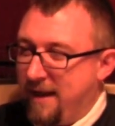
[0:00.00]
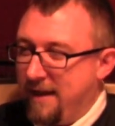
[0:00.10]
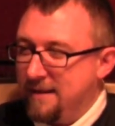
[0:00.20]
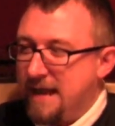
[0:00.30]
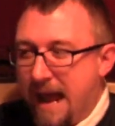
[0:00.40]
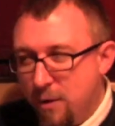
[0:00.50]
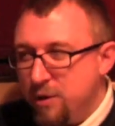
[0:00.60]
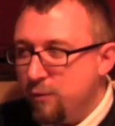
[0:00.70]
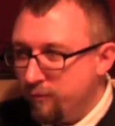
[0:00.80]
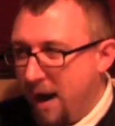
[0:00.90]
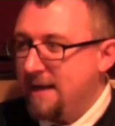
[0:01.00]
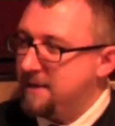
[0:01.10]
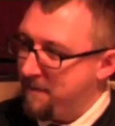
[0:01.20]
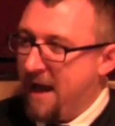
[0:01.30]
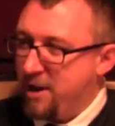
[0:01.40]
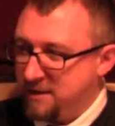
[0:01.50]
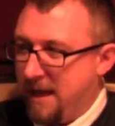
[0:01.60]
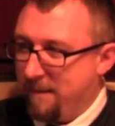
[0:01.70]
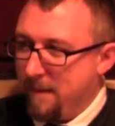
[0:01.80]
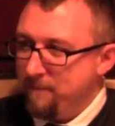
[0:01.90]
in, is how you write a better
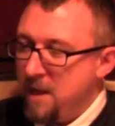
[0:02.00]
tip.